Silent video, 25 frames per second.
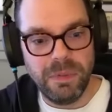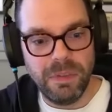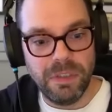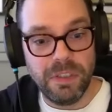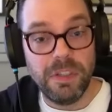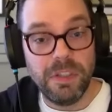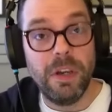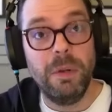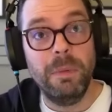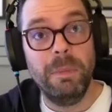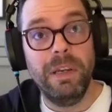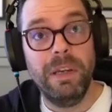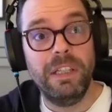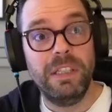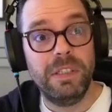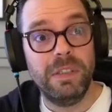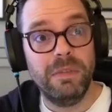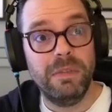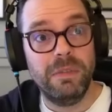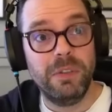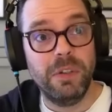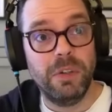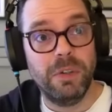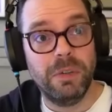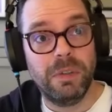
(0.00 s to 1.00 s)
signed painting
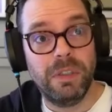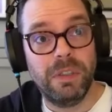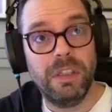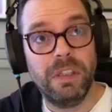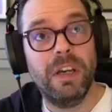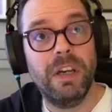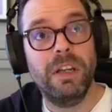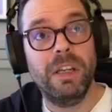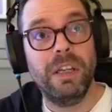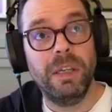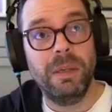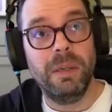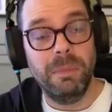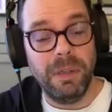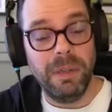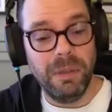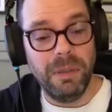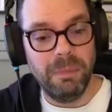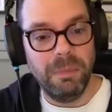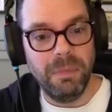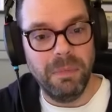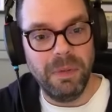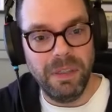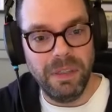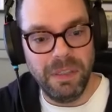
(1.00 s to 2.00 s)
of John Cunningham. In
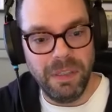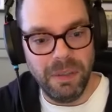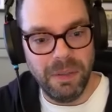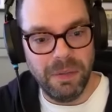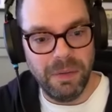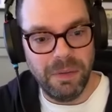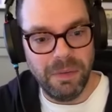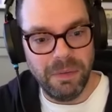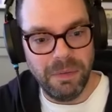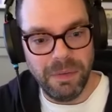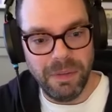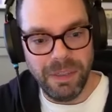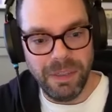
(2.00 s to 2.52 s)
a, in